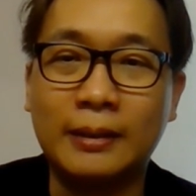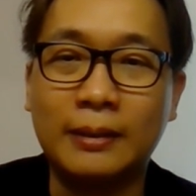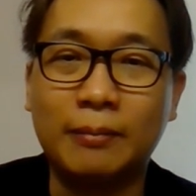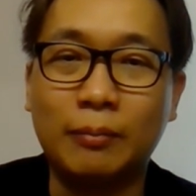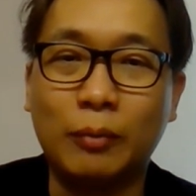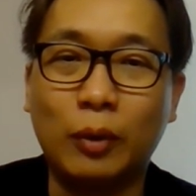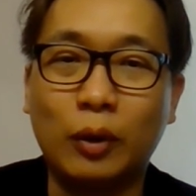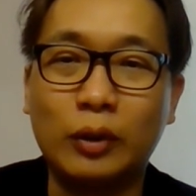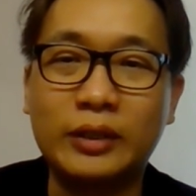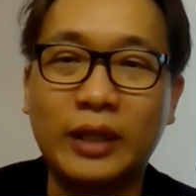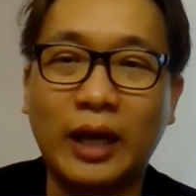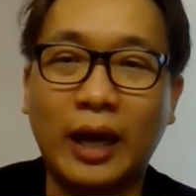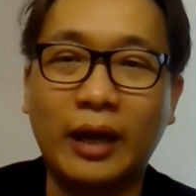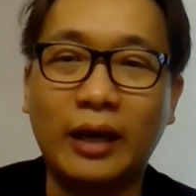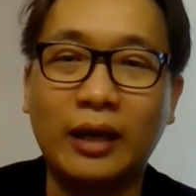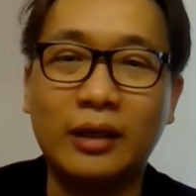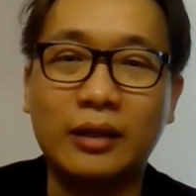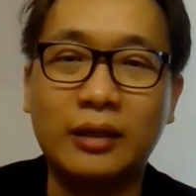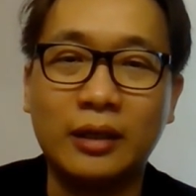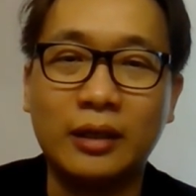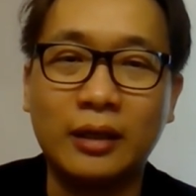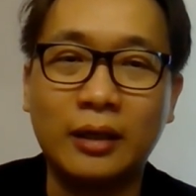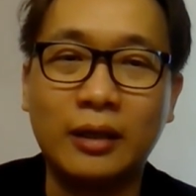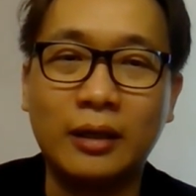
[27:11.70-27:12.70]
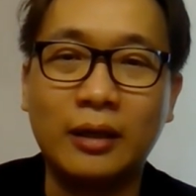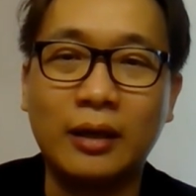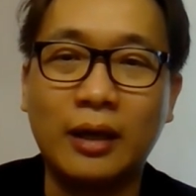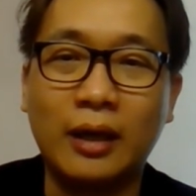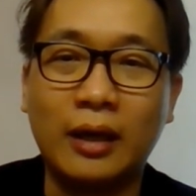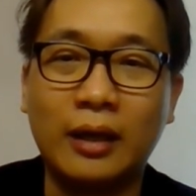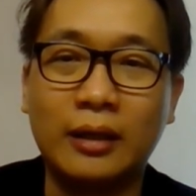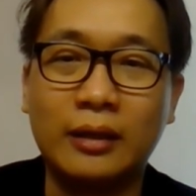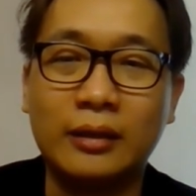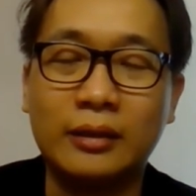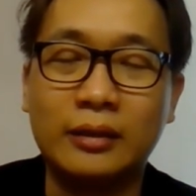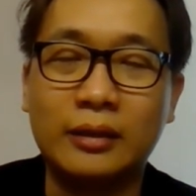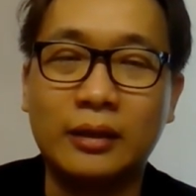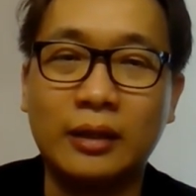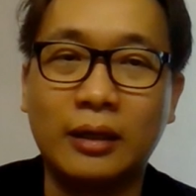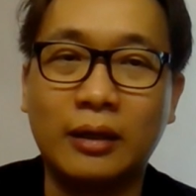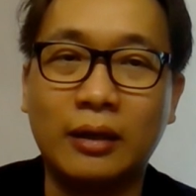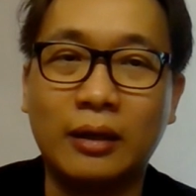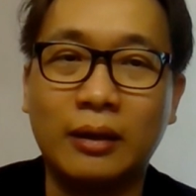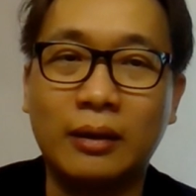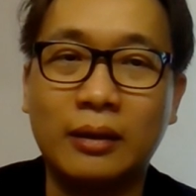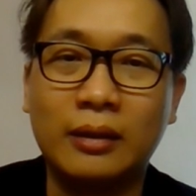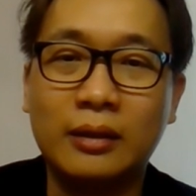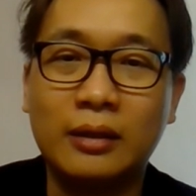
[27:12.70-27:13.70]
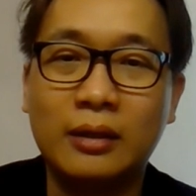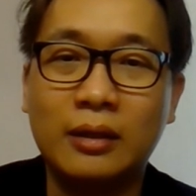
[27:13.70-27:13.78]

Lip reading: more technical, and